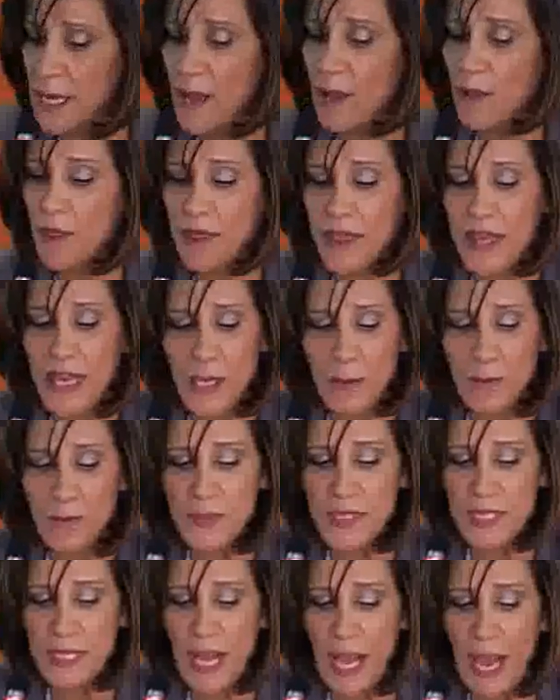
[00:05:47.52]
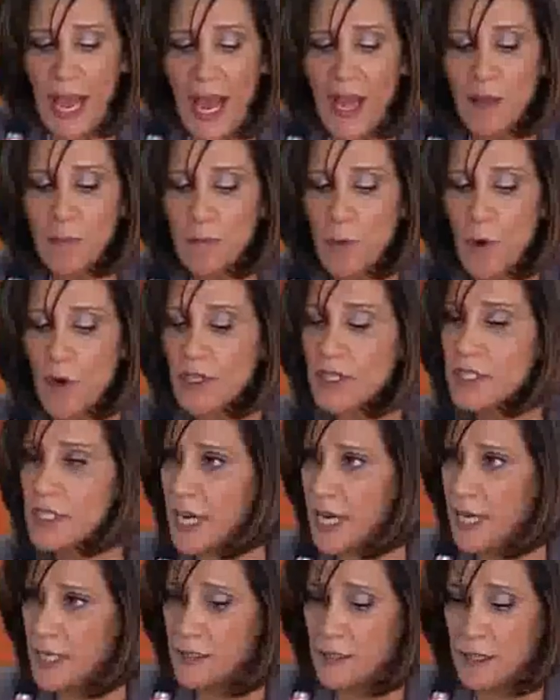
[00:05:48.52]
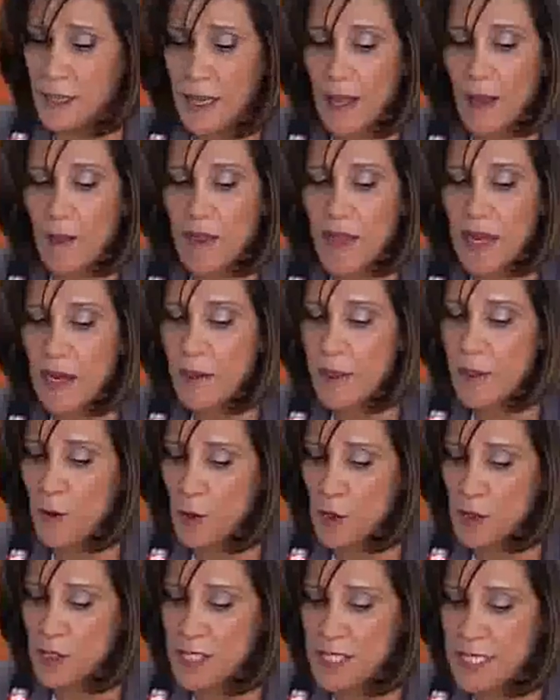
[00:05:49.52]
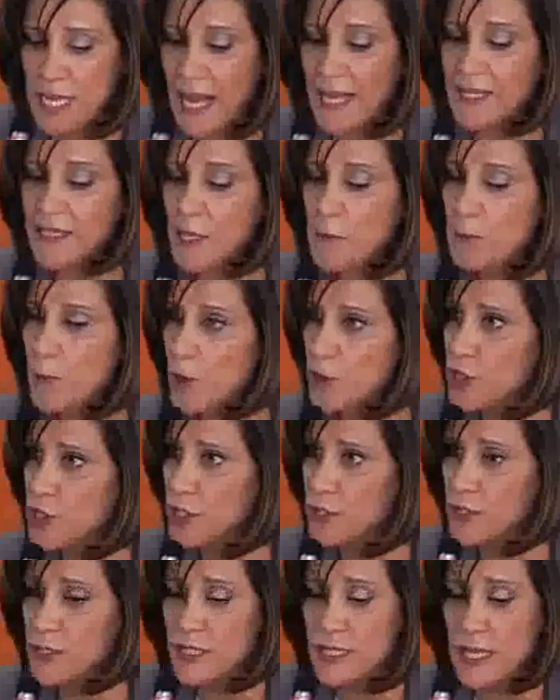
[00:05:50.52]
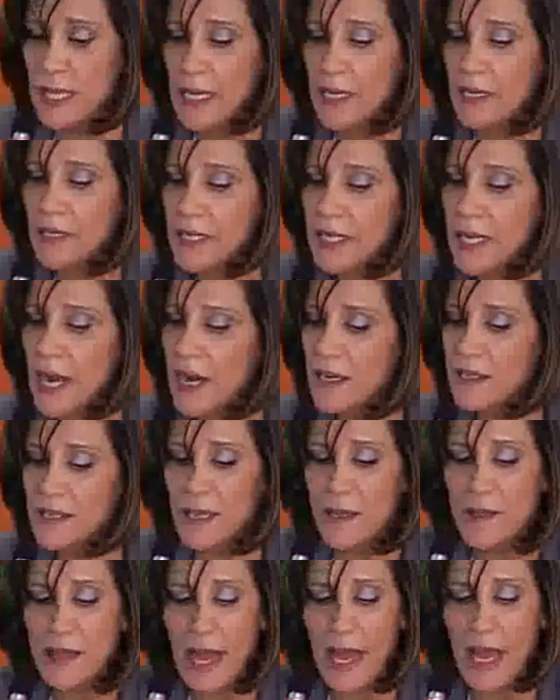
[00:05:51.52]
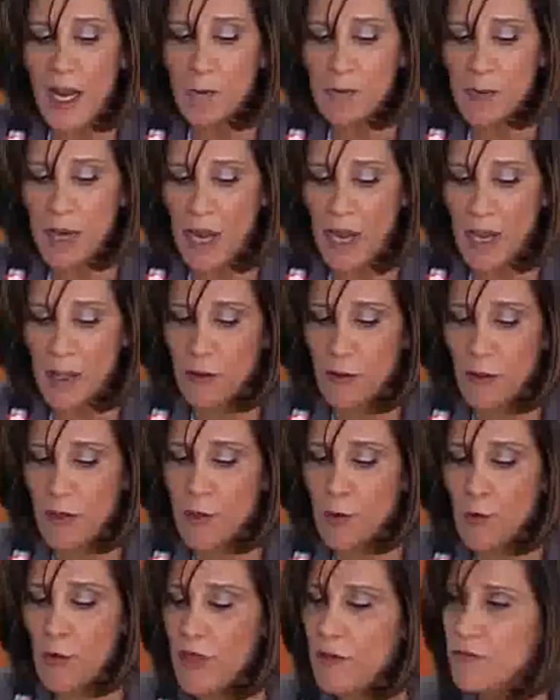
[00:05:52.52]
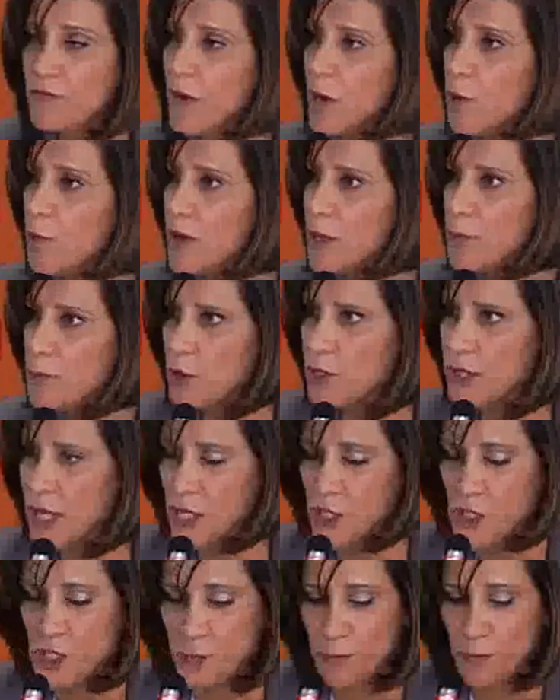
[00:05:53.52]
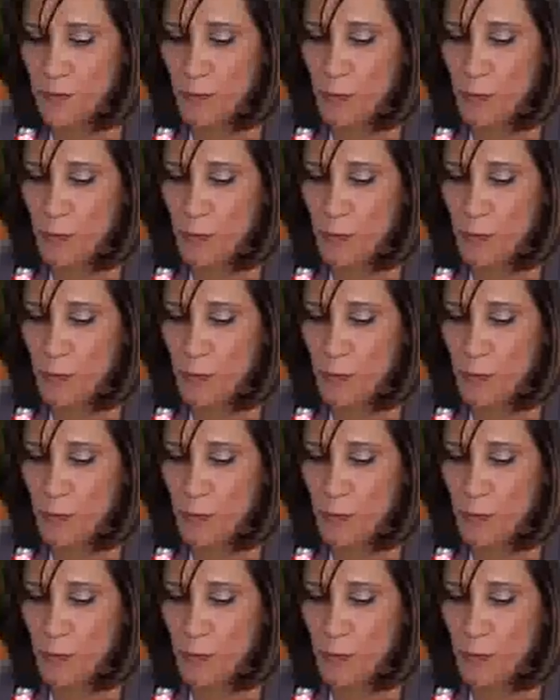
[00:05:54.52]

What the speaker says: themes, and portrayed their thoughts and emotions regarding the helpline through the following production: